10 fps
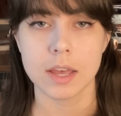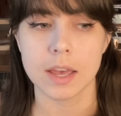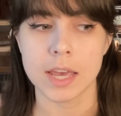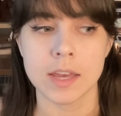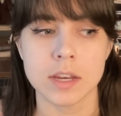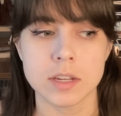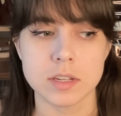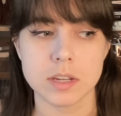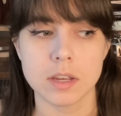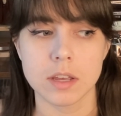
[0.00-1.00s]
And
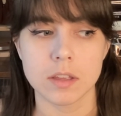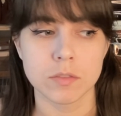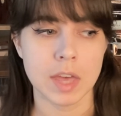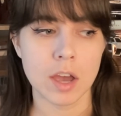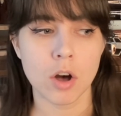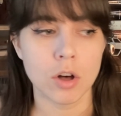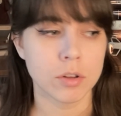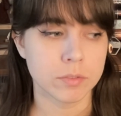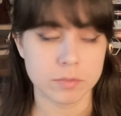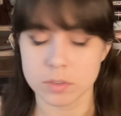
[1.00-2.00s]
they
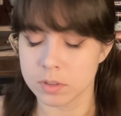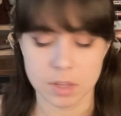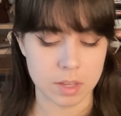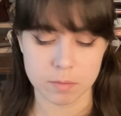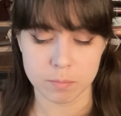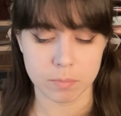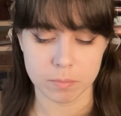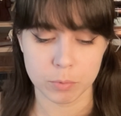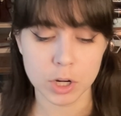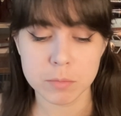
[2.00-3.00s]
all,
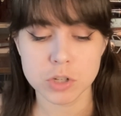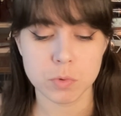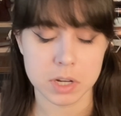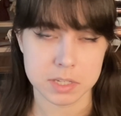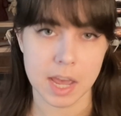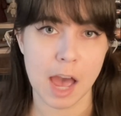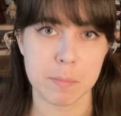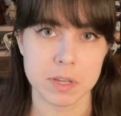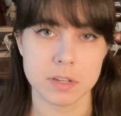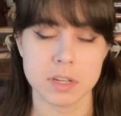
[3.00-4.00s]
pretty much what has
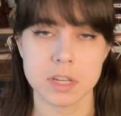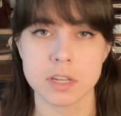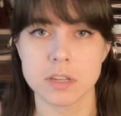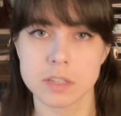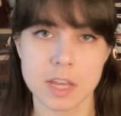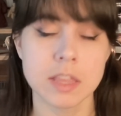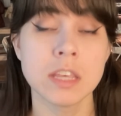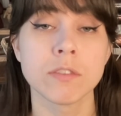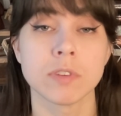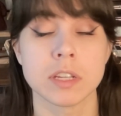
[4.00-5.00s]
happened is, in the
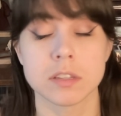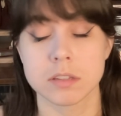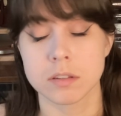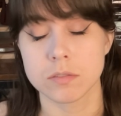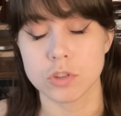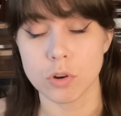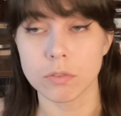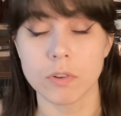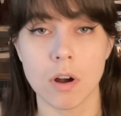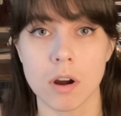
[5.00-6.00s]
events so
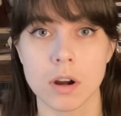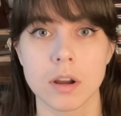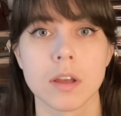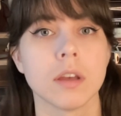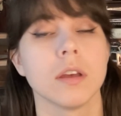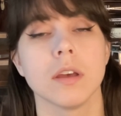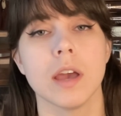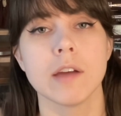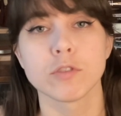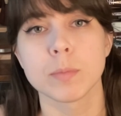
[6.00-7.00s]
far,
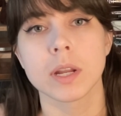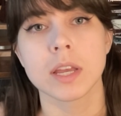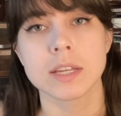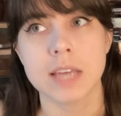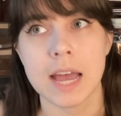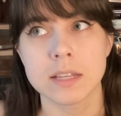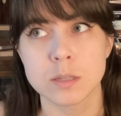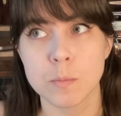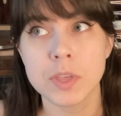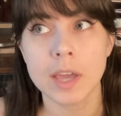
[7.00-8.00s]
everybody has had
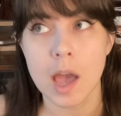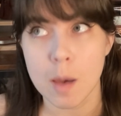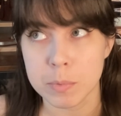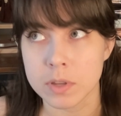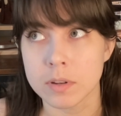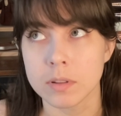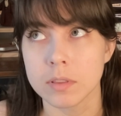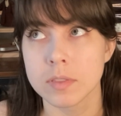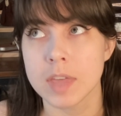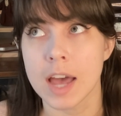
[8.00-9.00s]
something happen
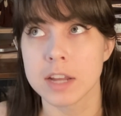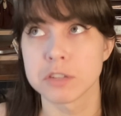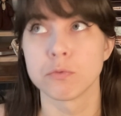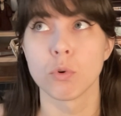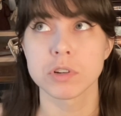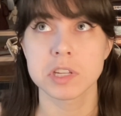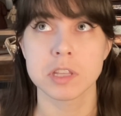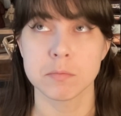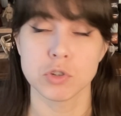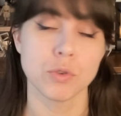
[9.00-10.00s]
that has forced
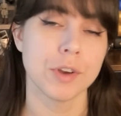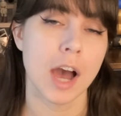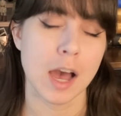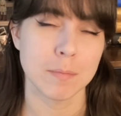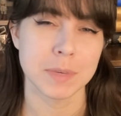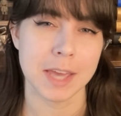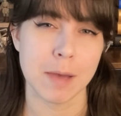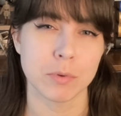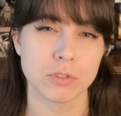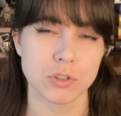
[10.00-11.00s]
them to not be
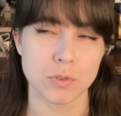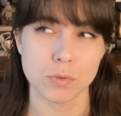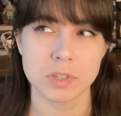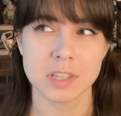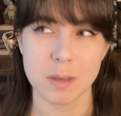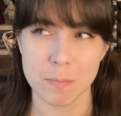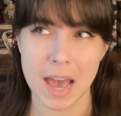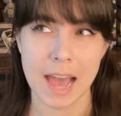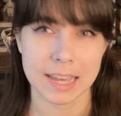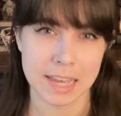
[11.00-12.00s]
able to sit
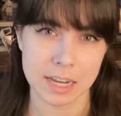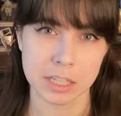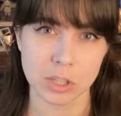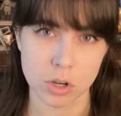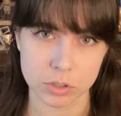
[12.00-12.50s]
back any longer.